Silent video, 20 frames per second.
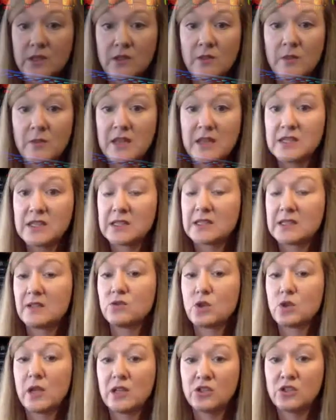on the basis of
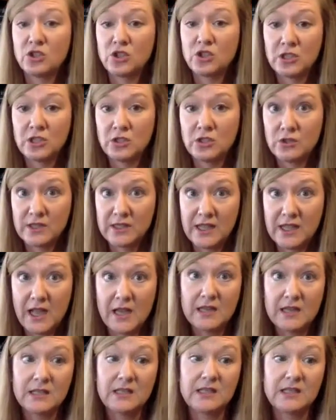transgender status.